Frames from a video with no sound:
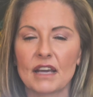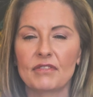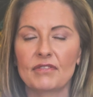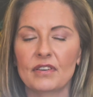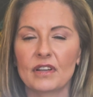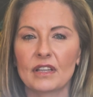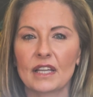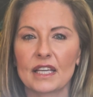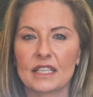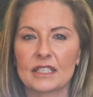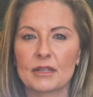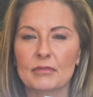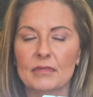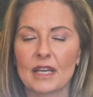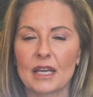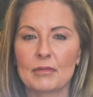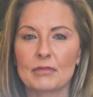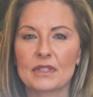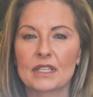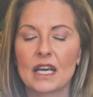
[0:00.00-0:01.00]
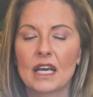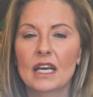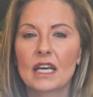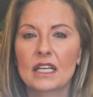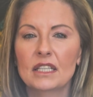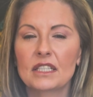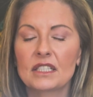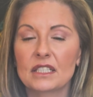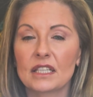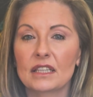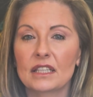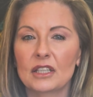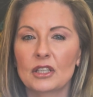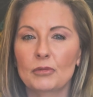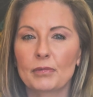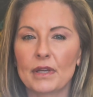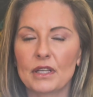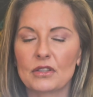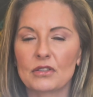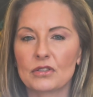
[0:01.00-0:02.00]
I feel like sometimes just a
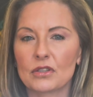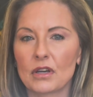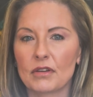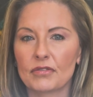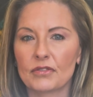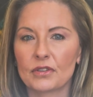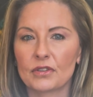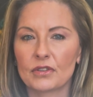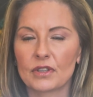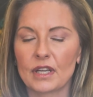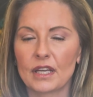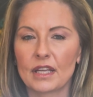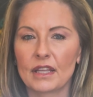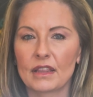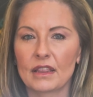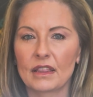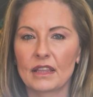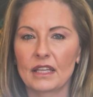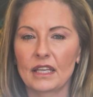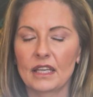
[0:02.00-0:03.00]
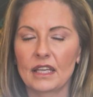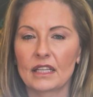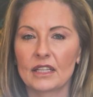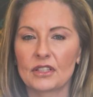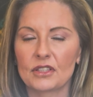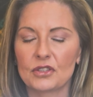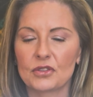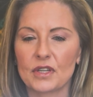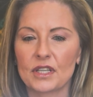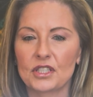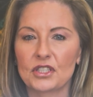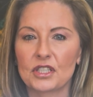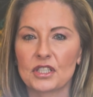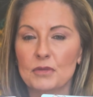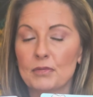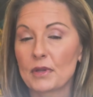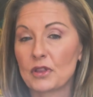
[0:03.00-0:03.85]
little bit softer in the illustrations,